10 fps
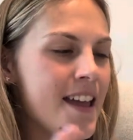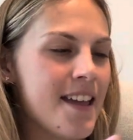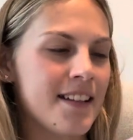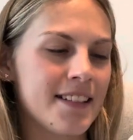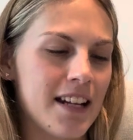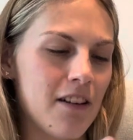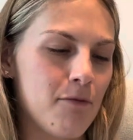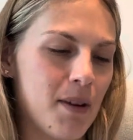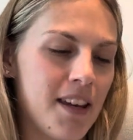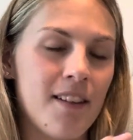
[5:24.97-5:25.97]
instead of
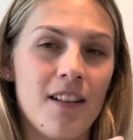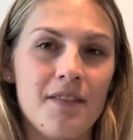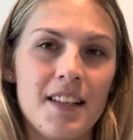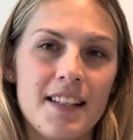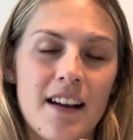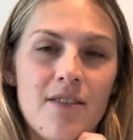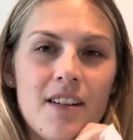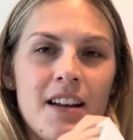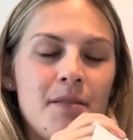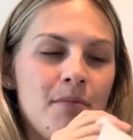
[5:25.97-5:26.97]
picking all of this out,
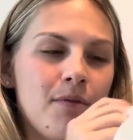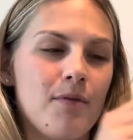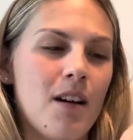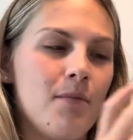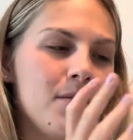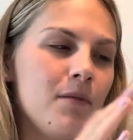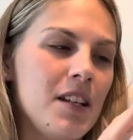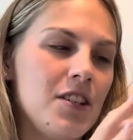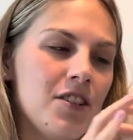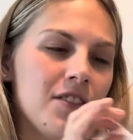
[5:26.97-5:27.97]
I am
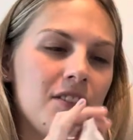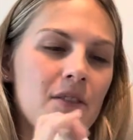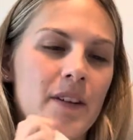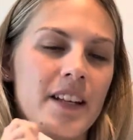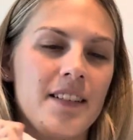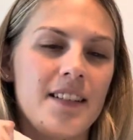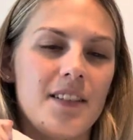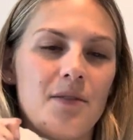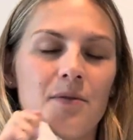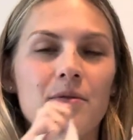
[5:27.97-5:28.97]
probably just going
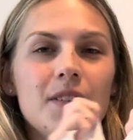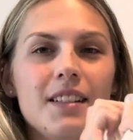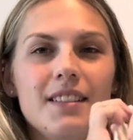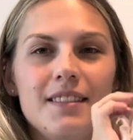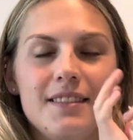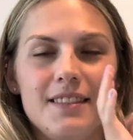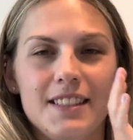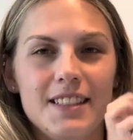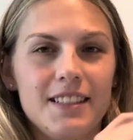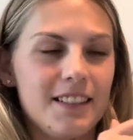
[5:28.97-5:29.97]
to
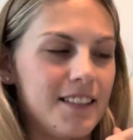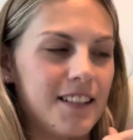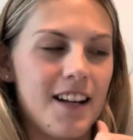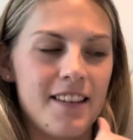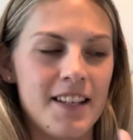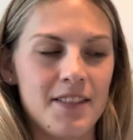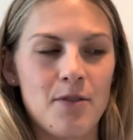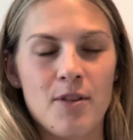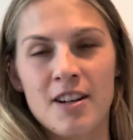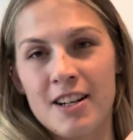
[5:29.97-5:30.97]
cut this
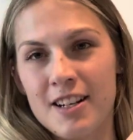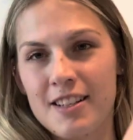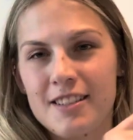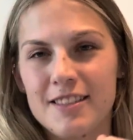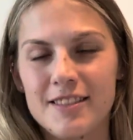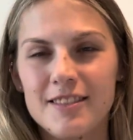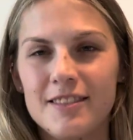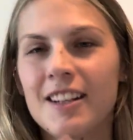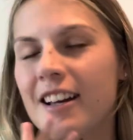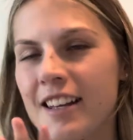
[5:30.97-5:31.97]
corner,
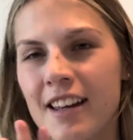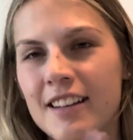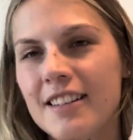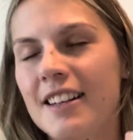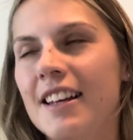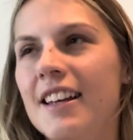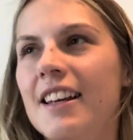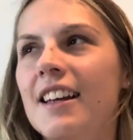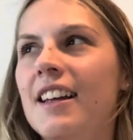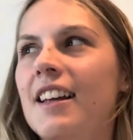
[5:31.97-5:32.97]
not yet,
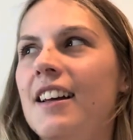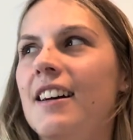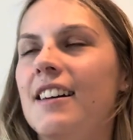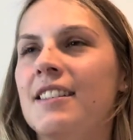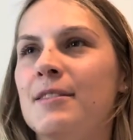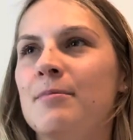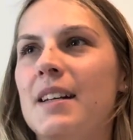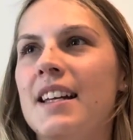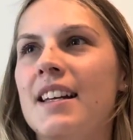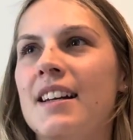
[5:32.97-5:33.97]

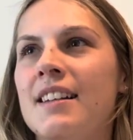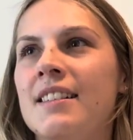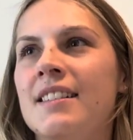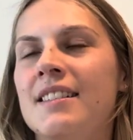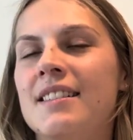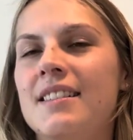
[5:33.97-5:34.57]
and